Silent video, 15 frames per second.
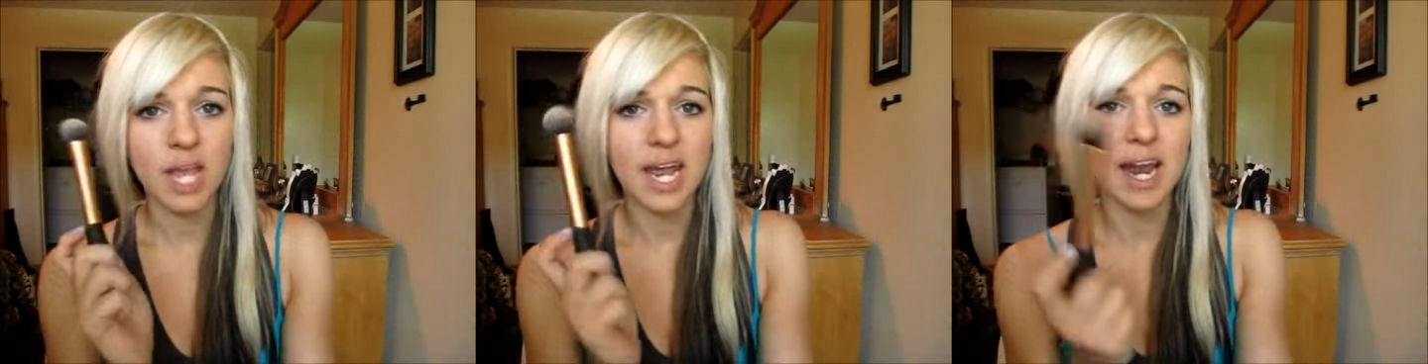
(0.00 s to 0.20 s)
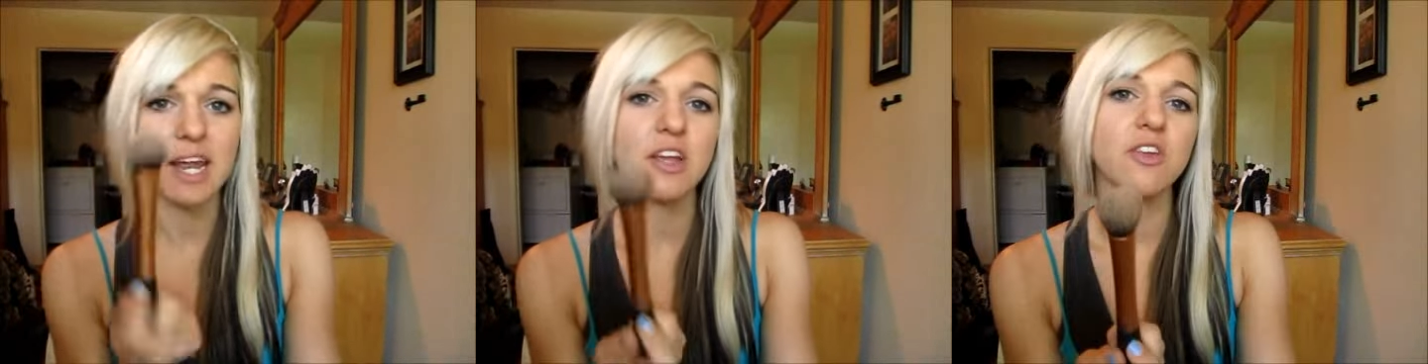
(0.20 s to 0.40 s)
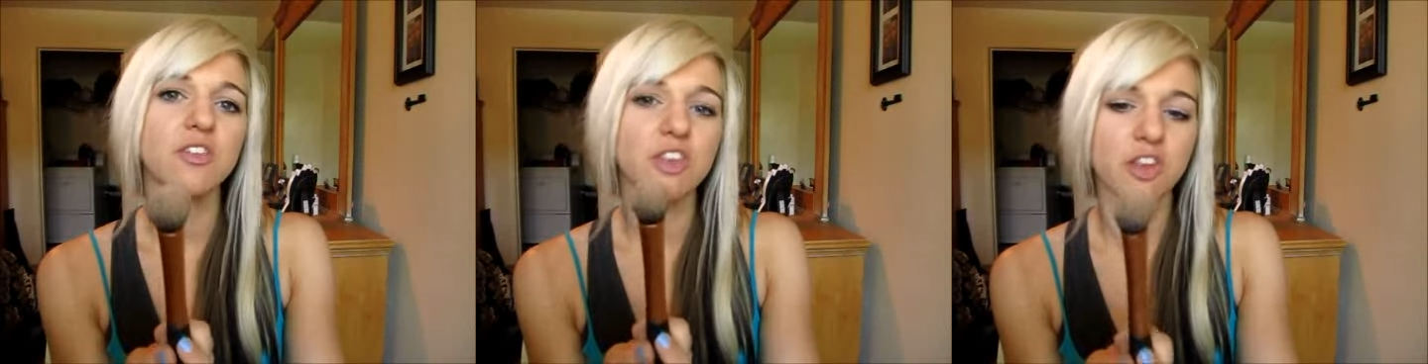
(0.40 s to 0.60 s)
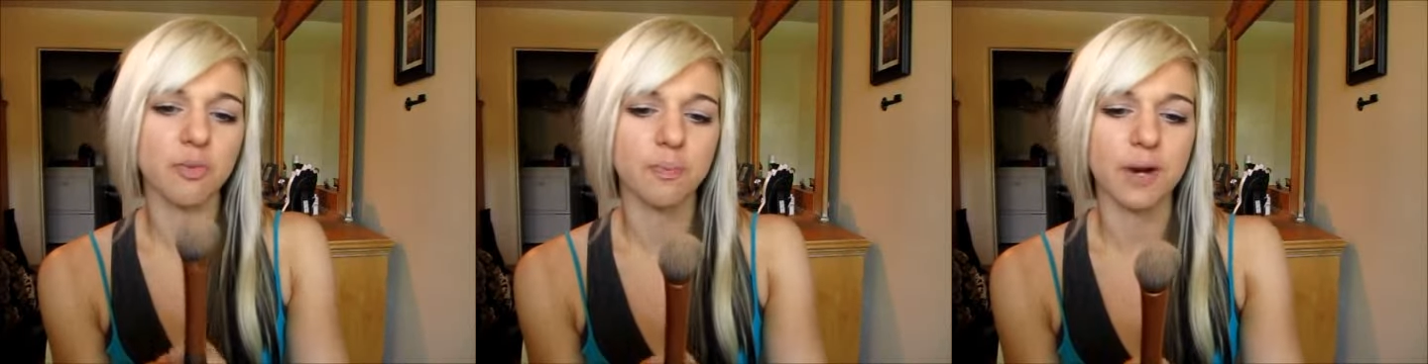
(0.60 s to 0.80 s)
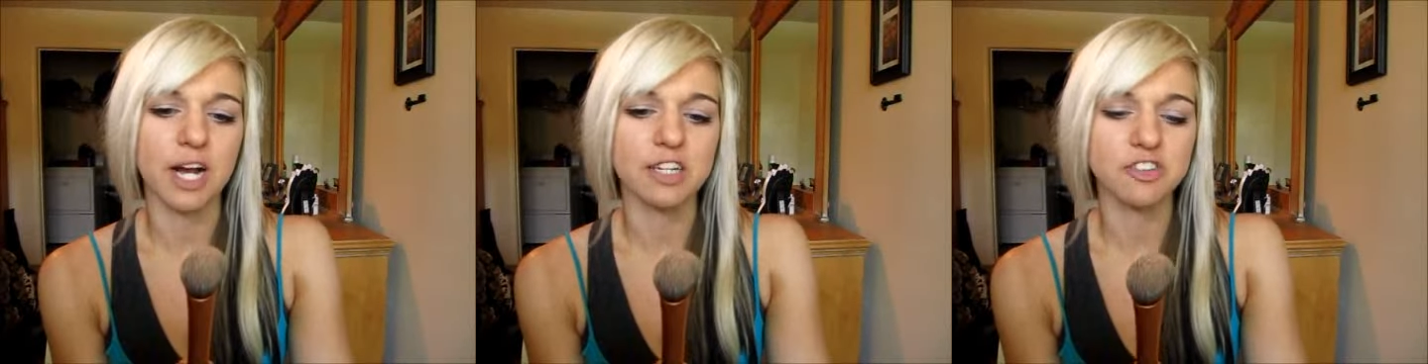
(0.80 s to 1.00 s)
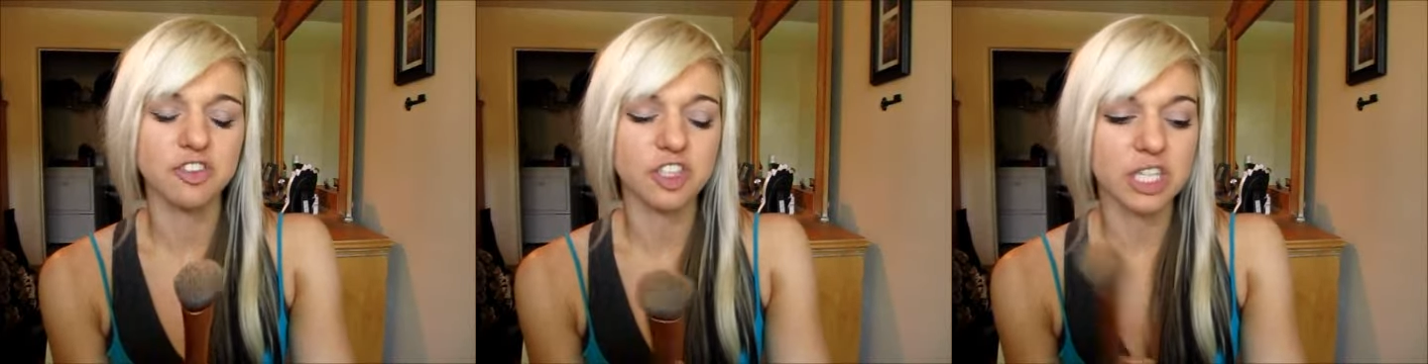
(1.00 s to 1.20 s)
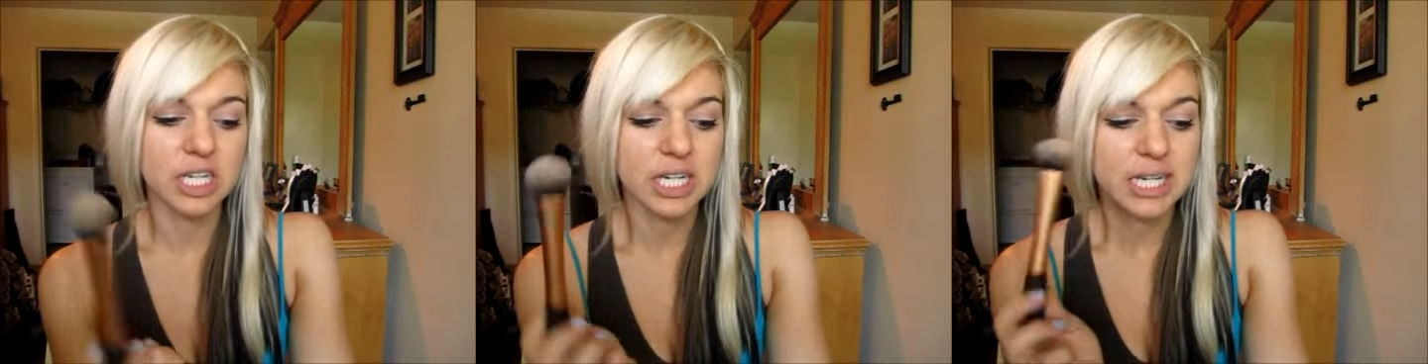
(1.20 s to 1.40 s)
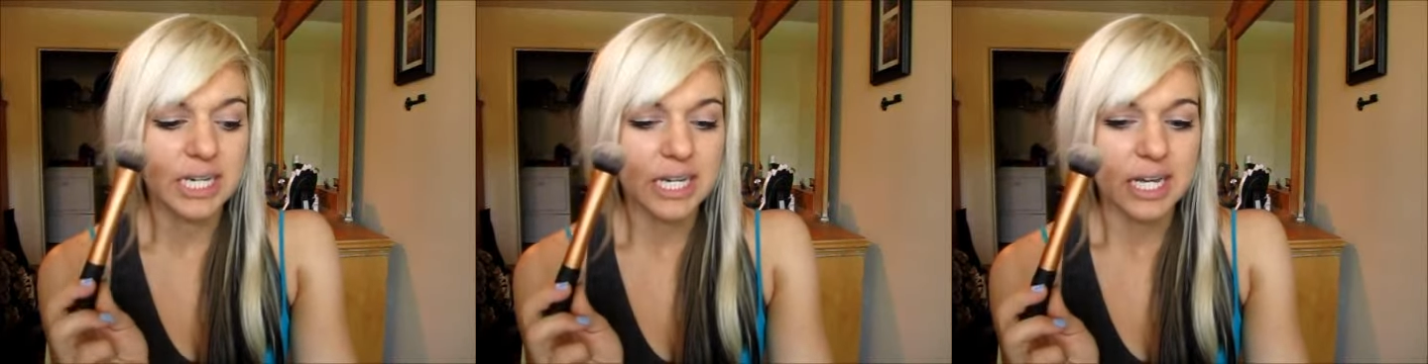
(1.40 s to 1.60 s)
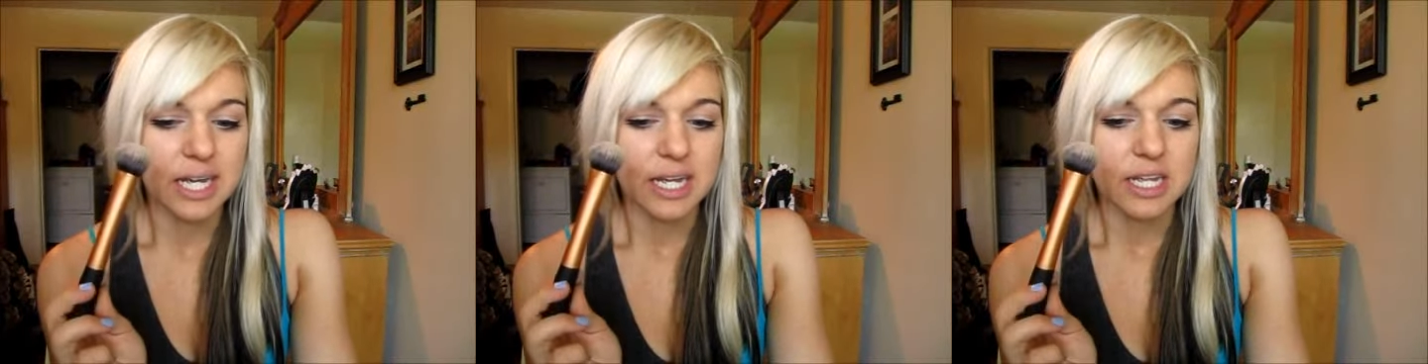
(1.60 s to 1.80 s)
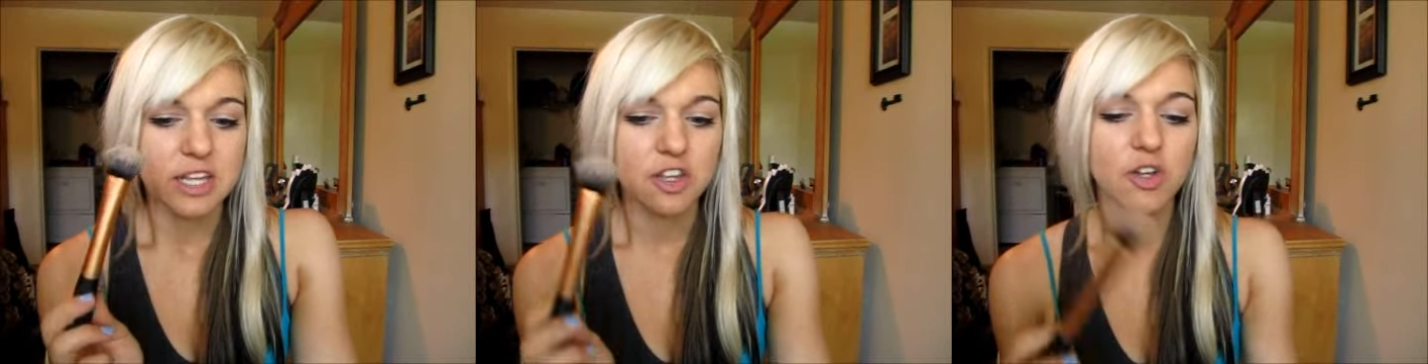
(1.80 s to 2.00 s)
and I use this brush,
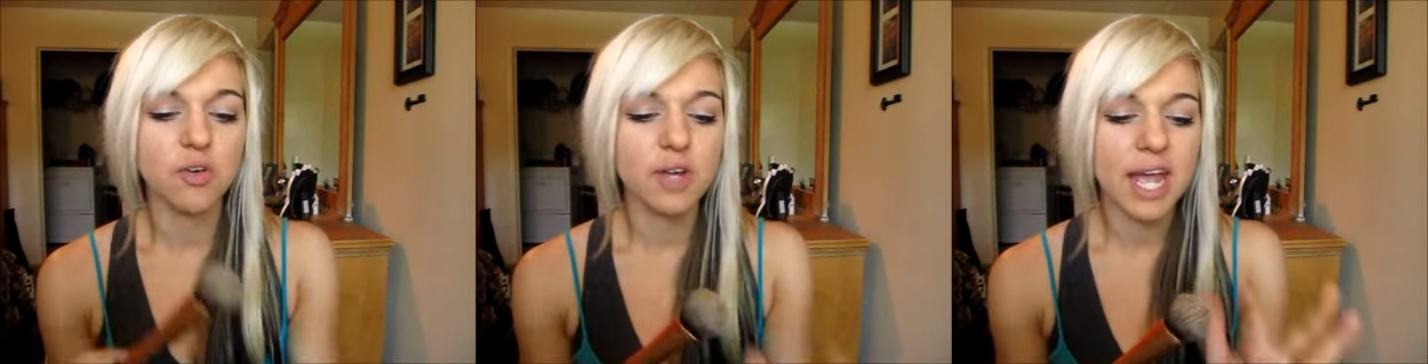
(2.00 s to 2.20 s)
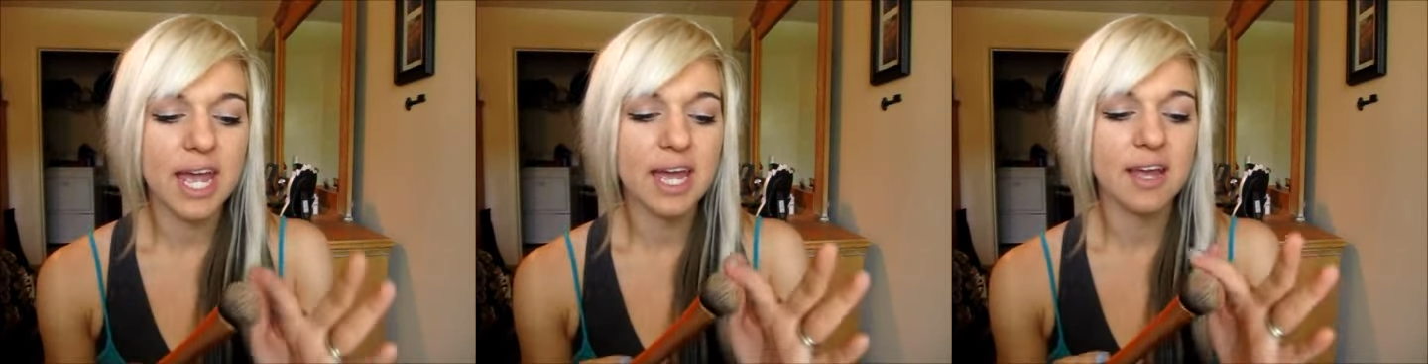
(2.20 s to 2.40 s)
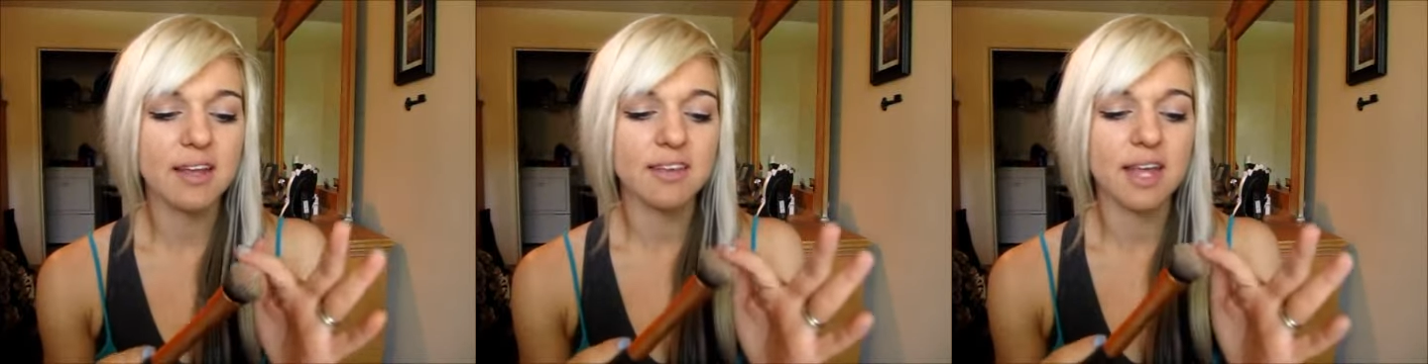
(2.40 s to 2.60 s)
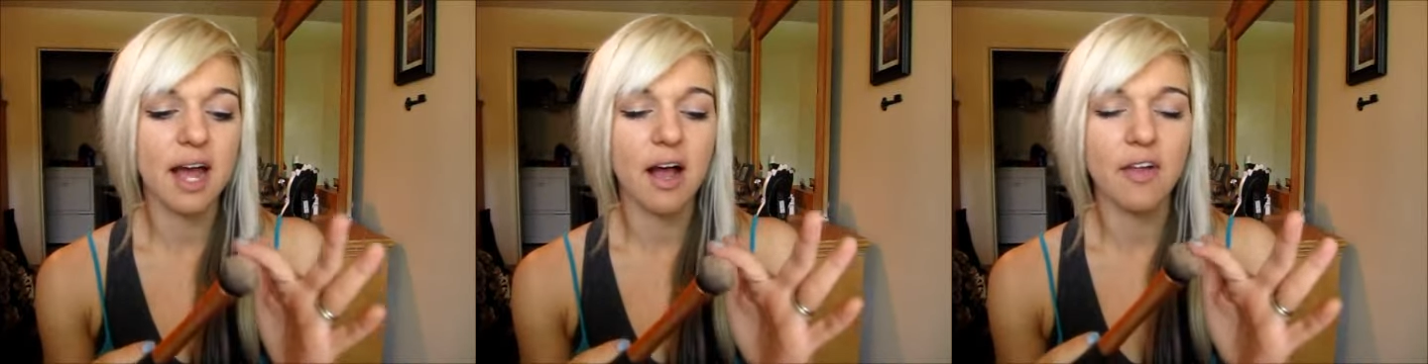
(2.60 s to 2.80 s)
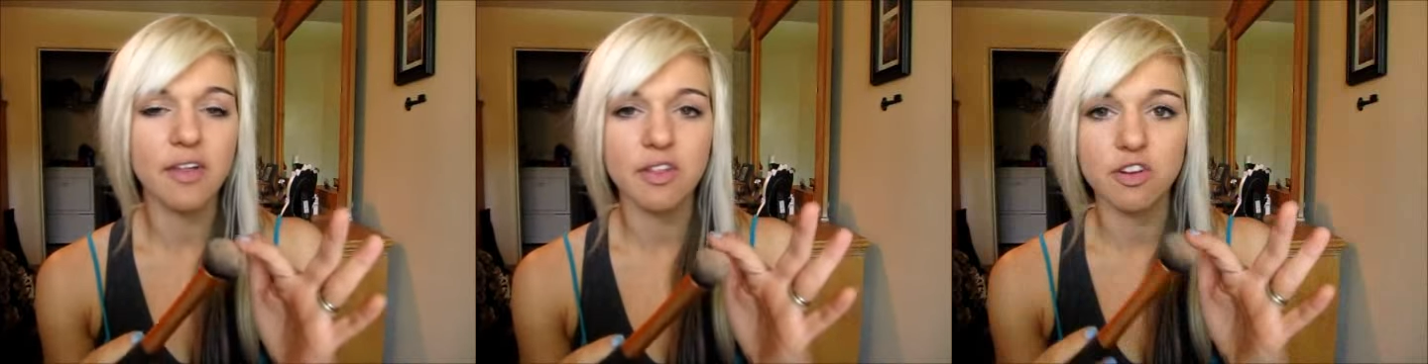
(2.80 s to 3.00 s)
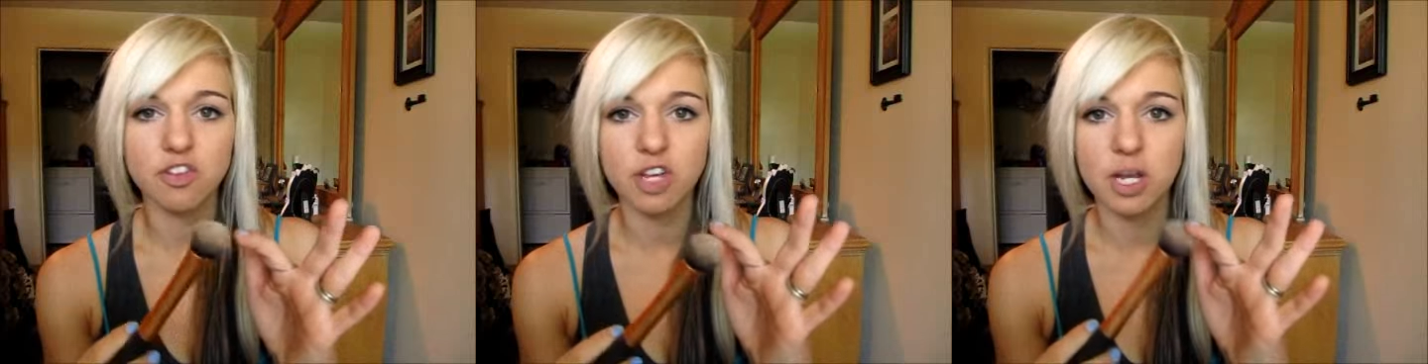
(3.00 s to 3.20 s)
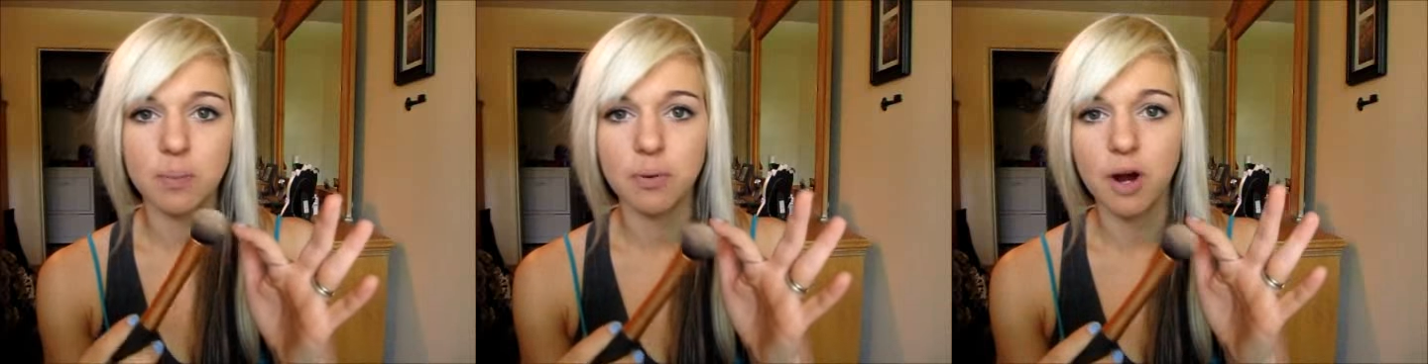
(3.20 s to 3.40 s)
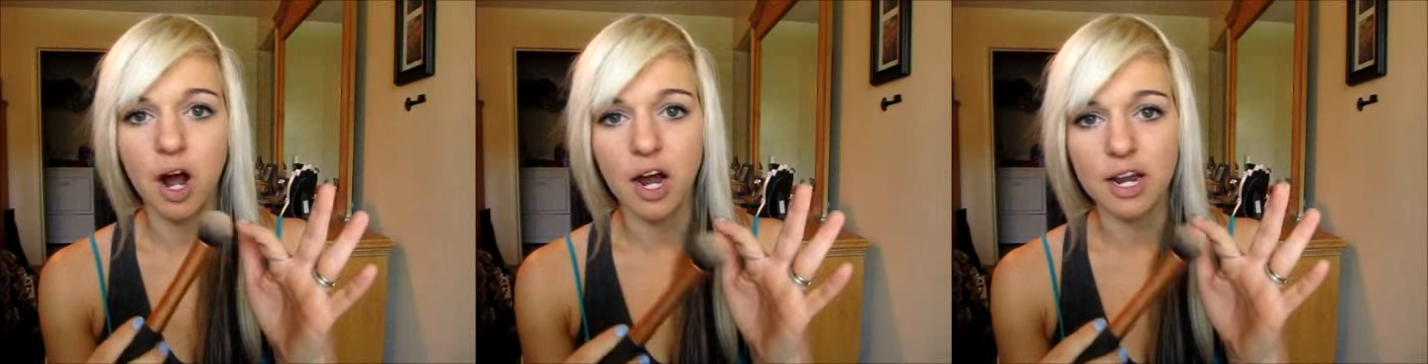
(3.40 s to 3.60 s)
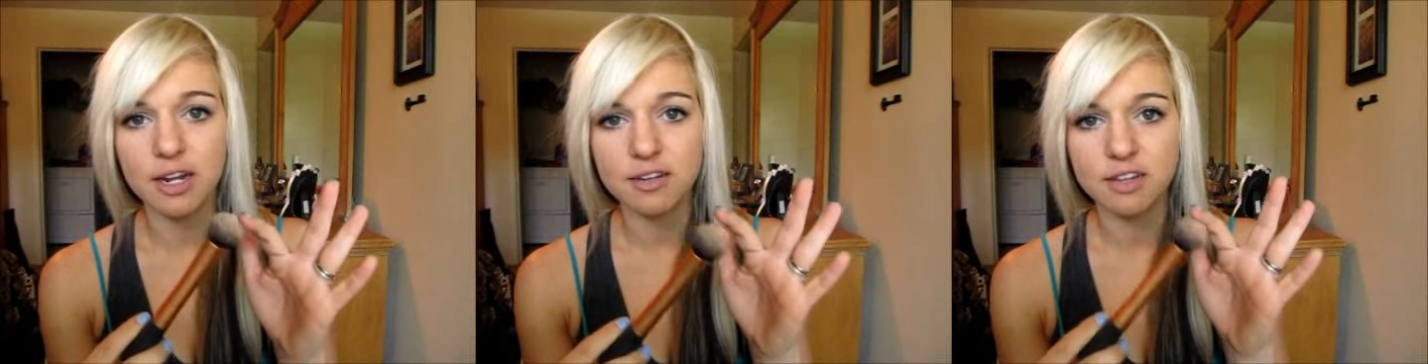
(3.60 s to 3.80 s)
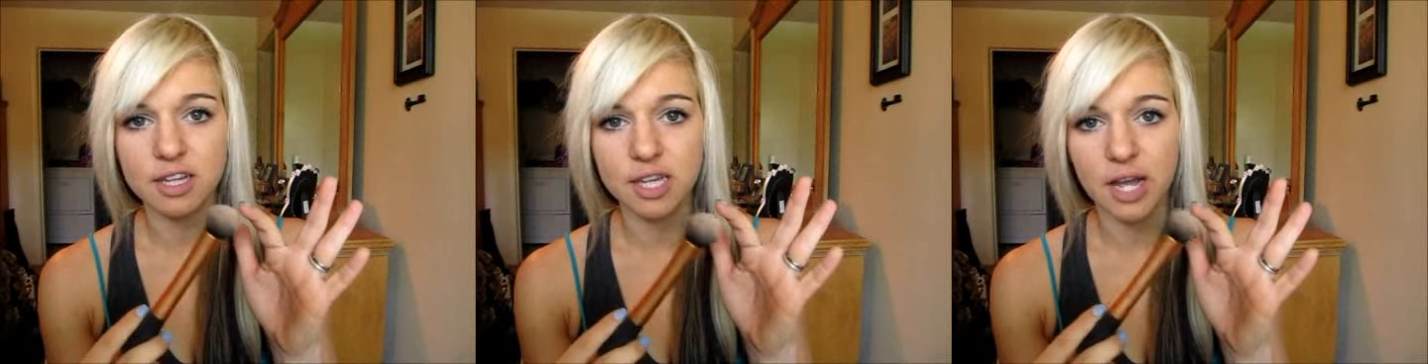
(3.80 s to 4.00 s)
you can't tell that there's any product